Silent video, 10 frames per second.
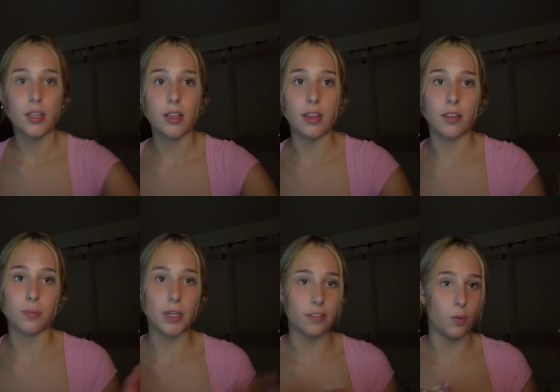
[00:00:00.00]
This
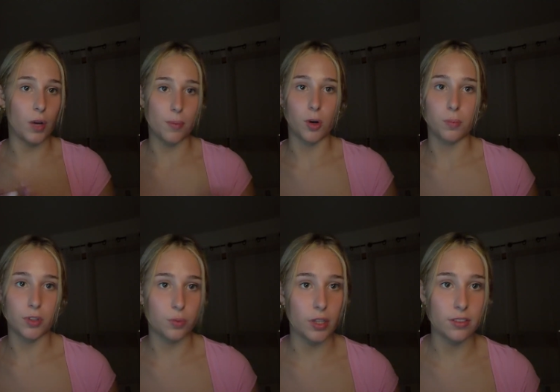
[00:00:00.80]
makes it way more
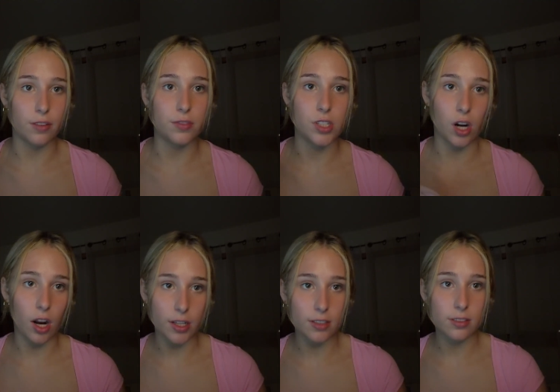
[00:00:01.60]
persuasive to your
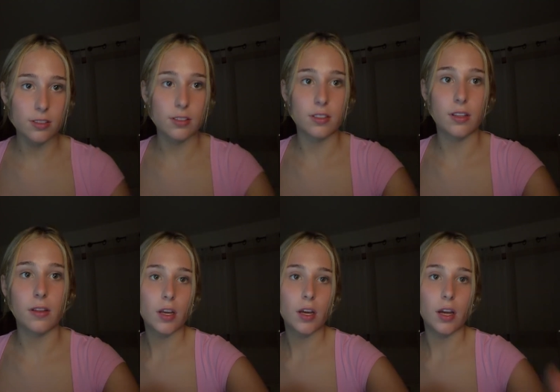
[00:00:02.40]
audience.
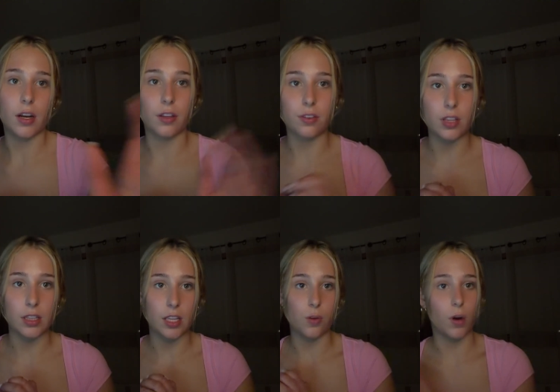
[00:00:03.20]
Another thing
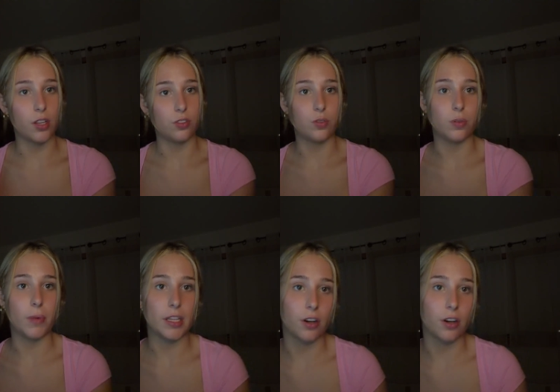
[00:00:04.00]
that you want to do to make your